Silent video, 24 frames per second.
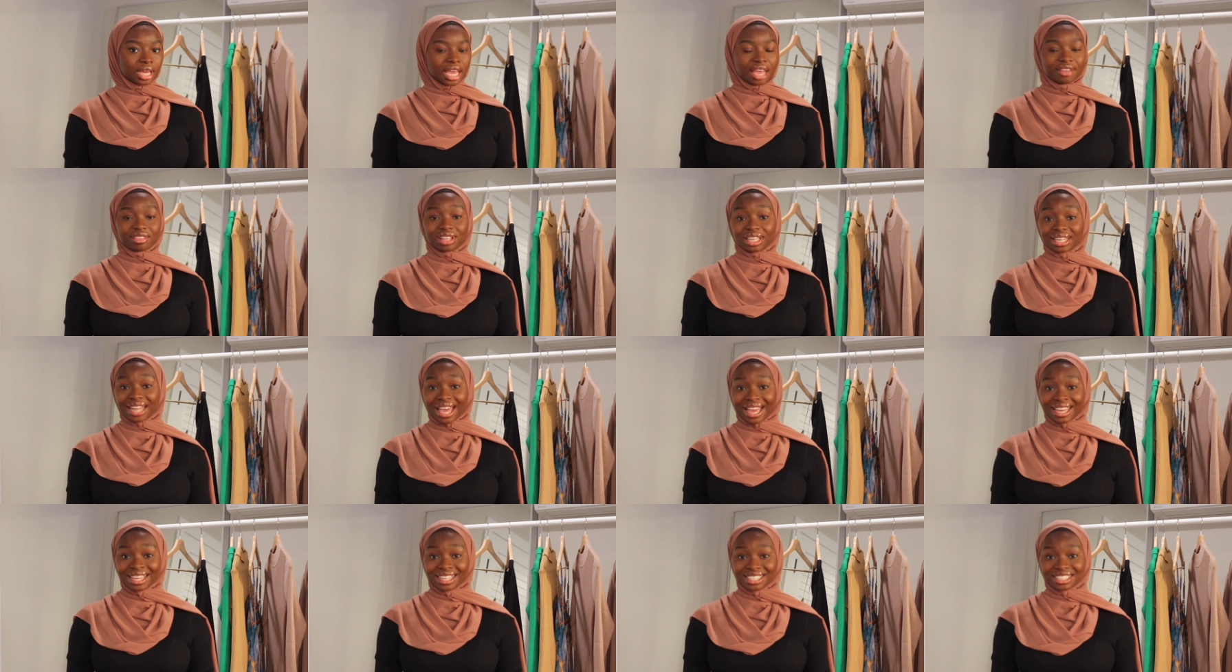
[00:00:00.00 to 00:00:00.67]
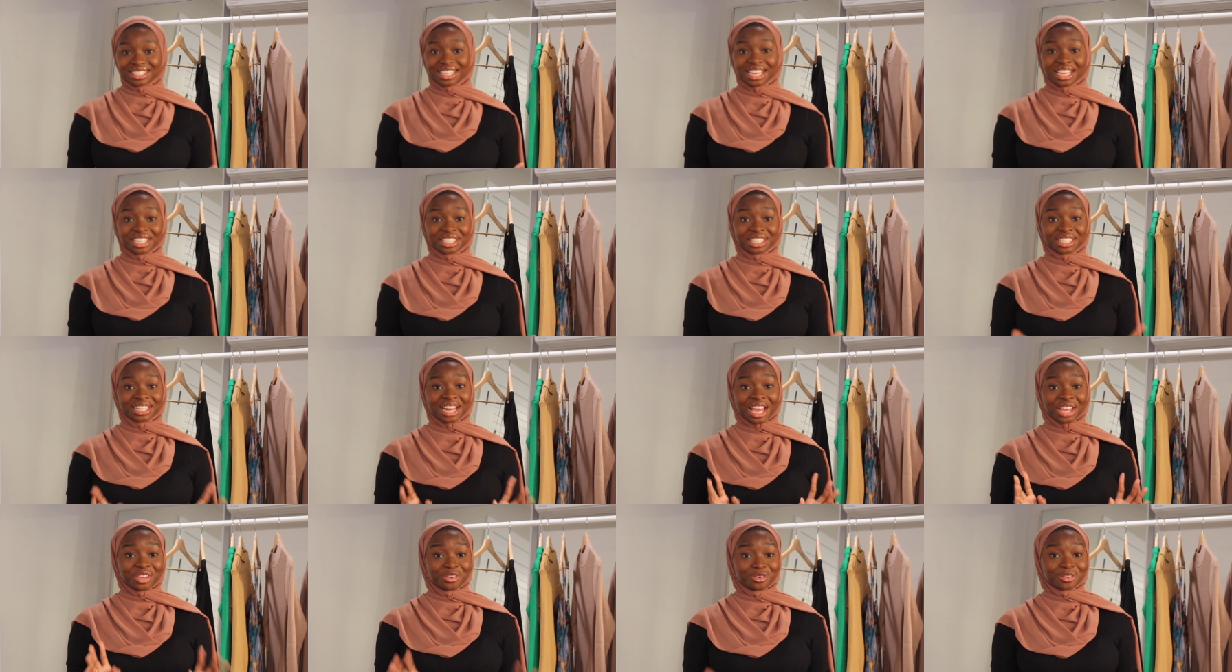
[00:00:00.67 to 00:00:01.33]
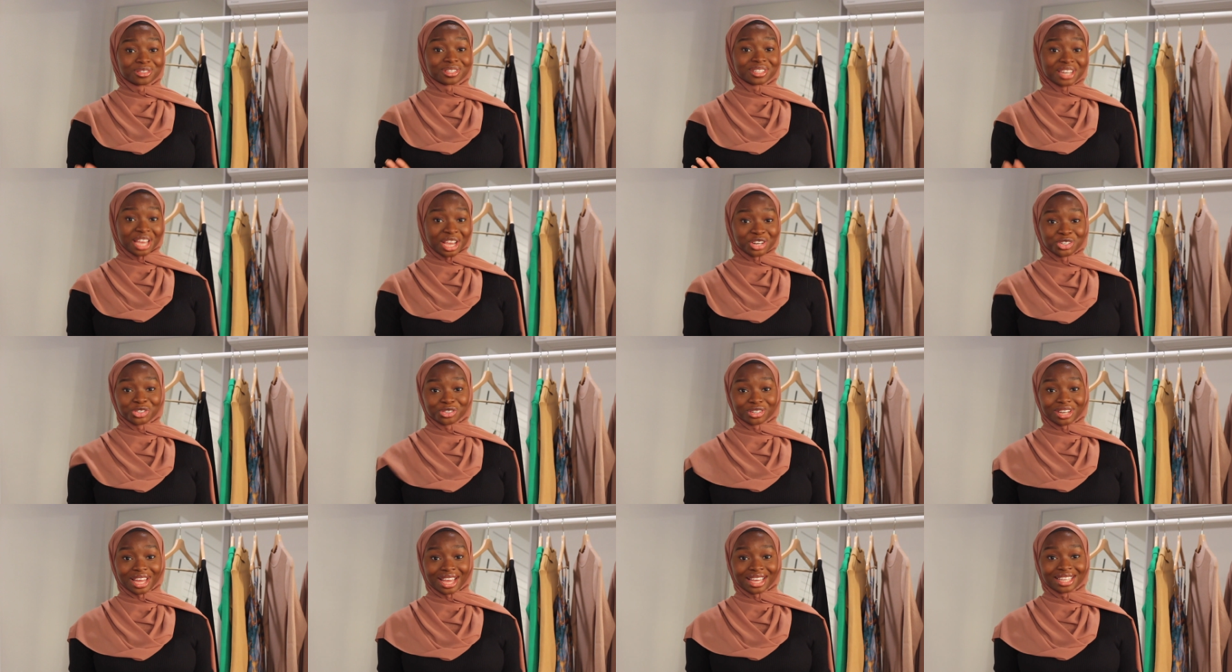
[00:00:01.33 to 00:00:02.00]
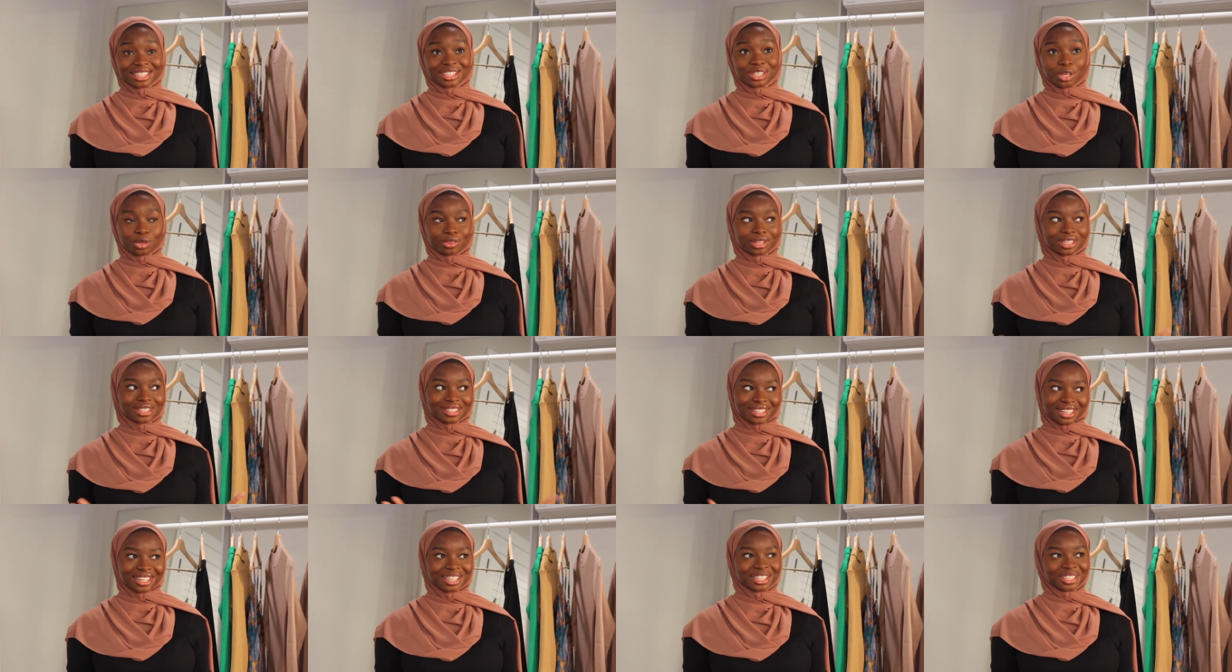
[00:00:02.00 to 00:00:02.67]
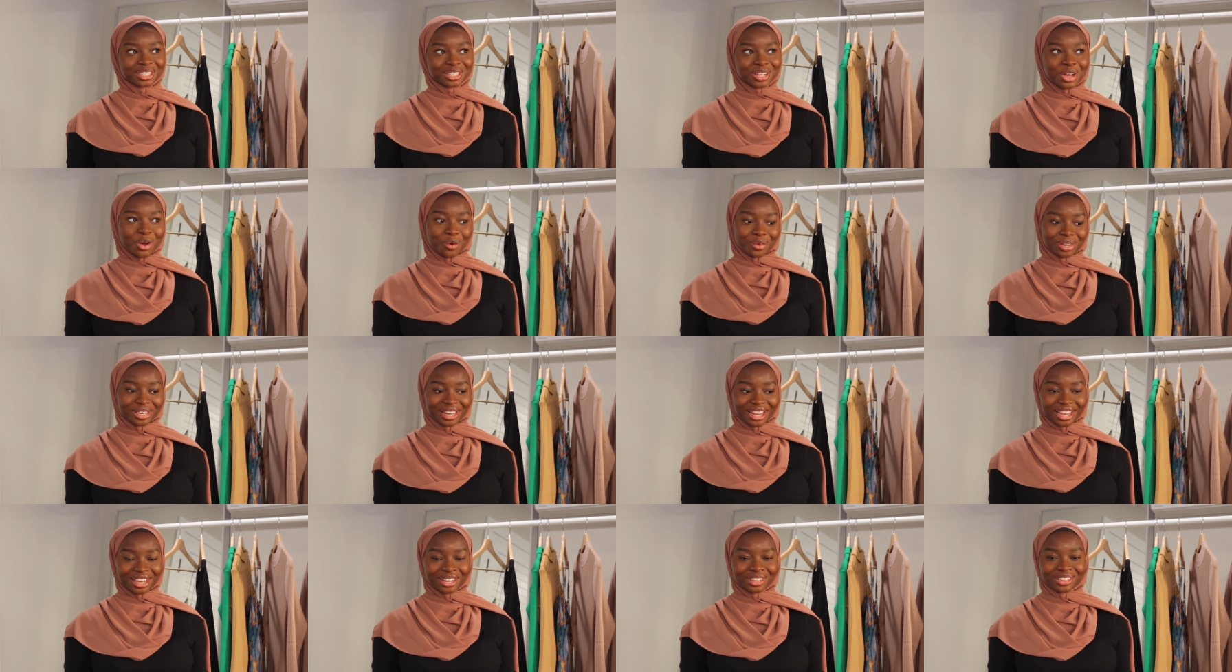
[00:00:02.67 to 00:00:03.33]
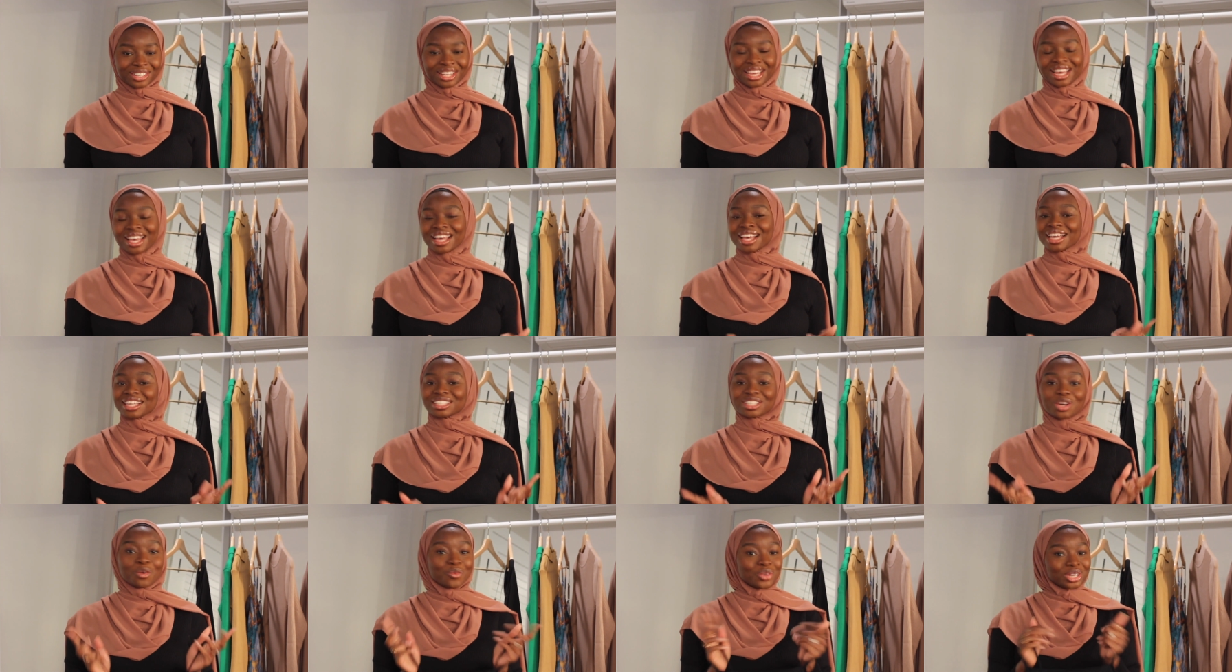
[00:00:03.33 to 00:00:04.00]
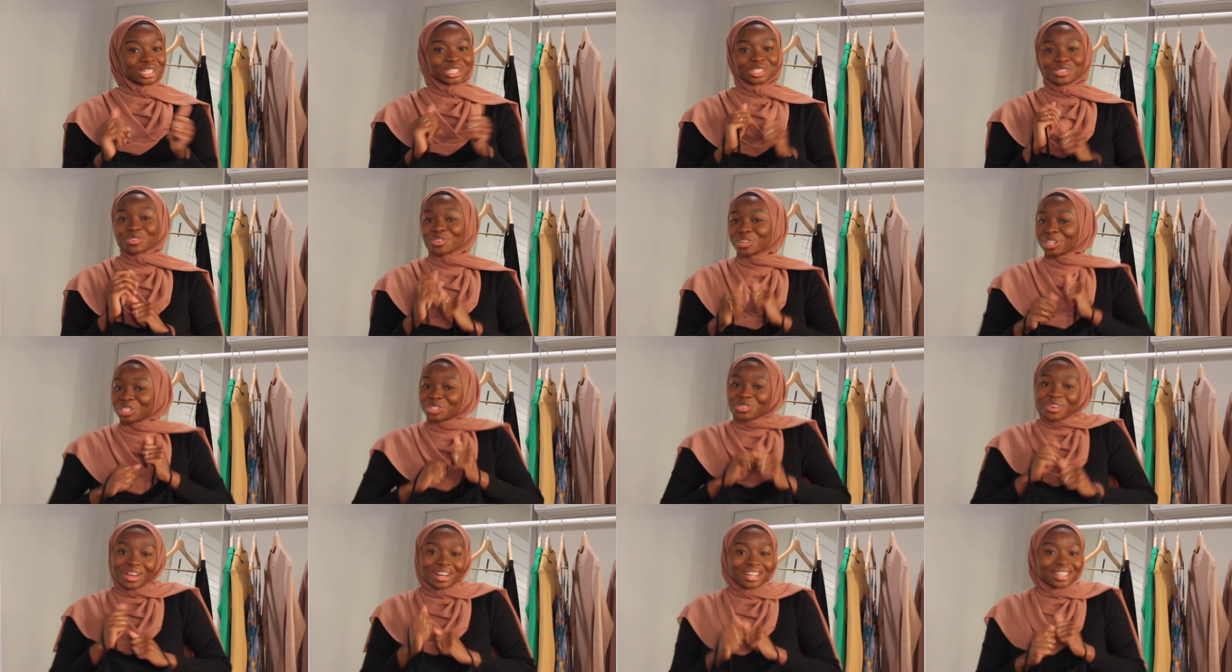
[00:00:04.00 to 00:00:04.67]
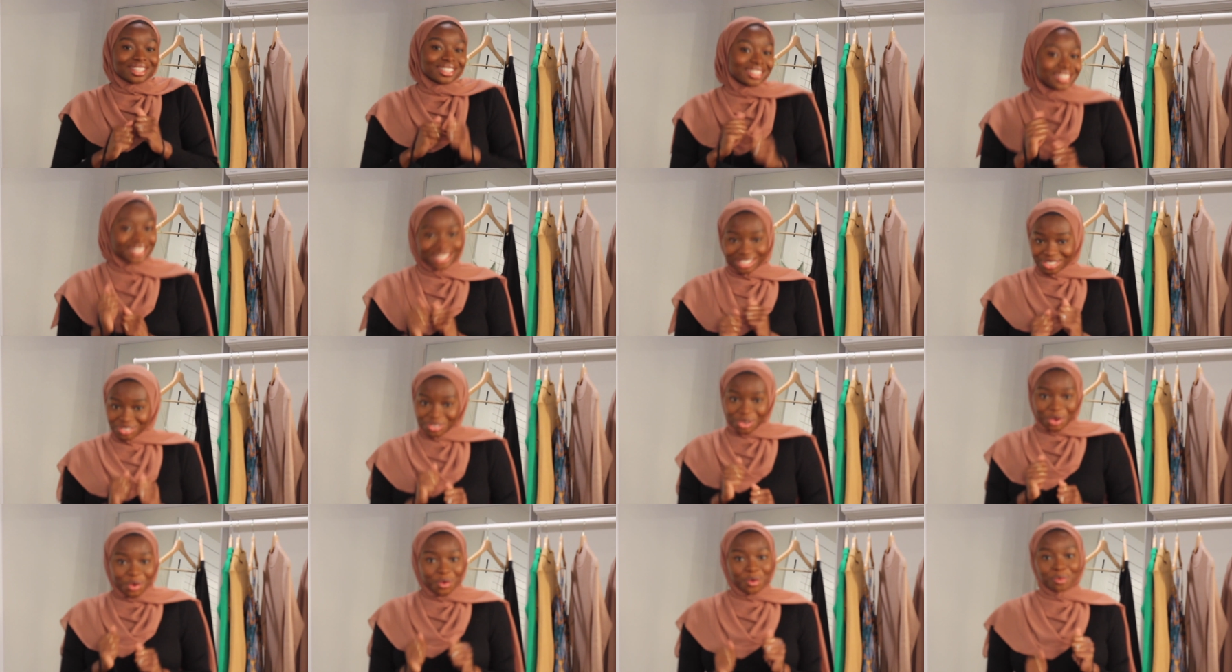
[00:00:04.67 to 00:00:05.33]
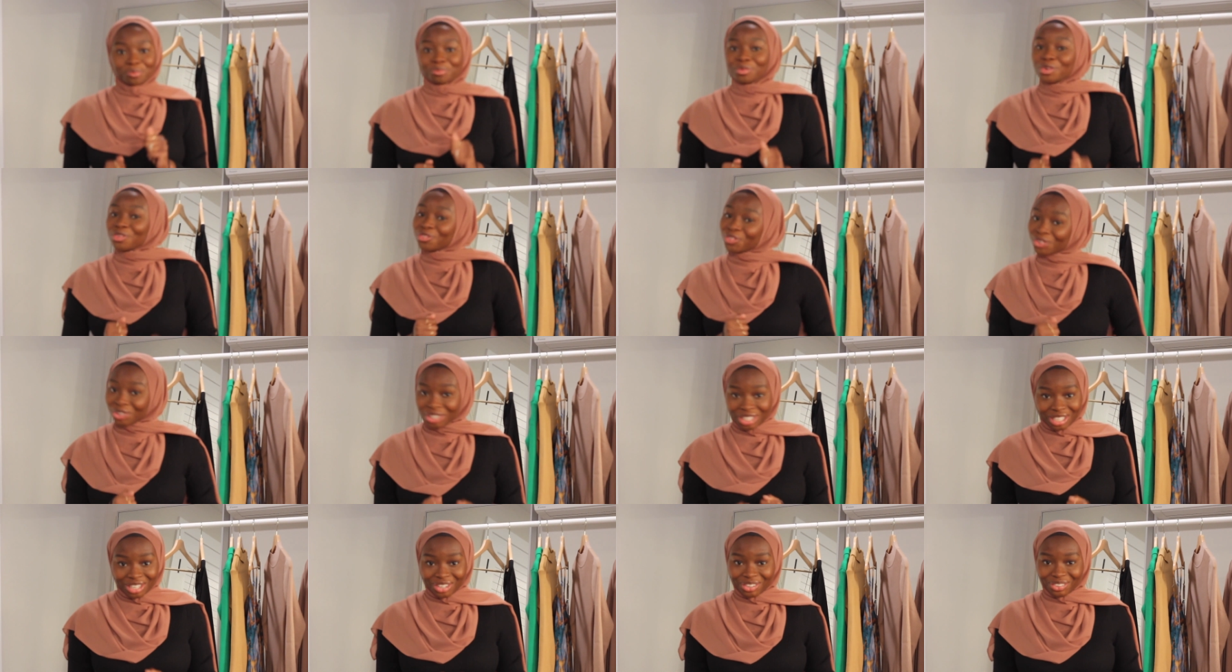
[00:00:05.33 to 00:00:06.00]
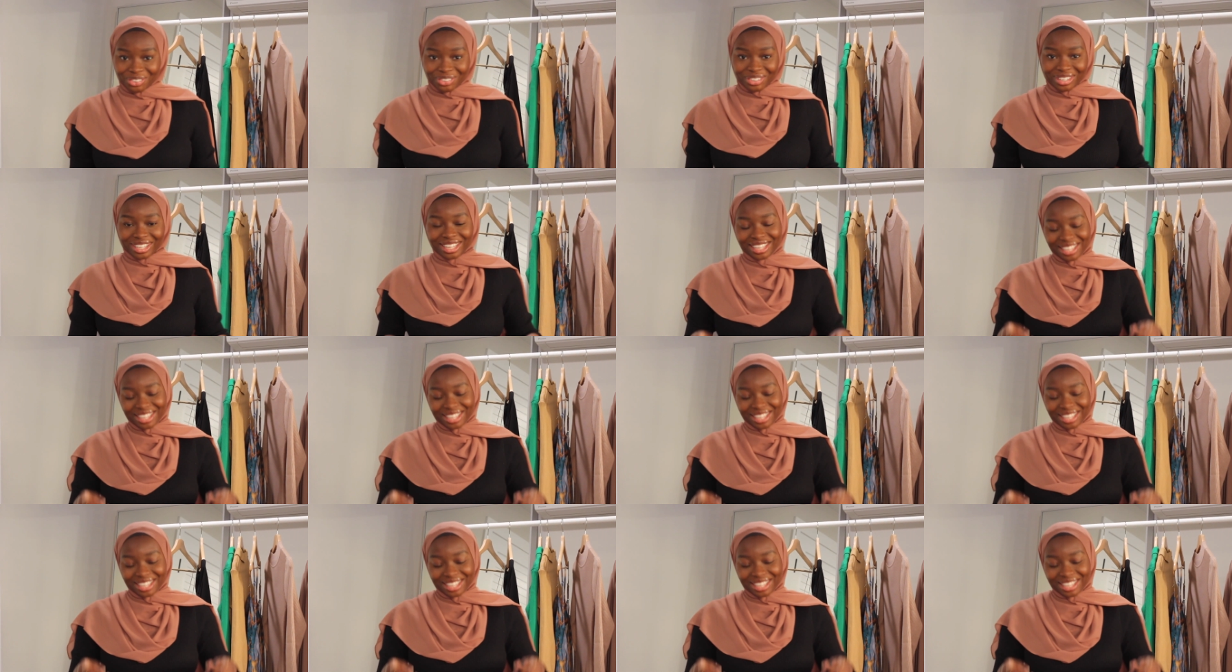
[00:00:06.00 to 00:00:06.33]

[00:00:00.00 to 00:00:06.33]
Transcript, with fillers: If the light is changing, I use natural light so the sun is going down. So we just gonna try to, you know, move on along.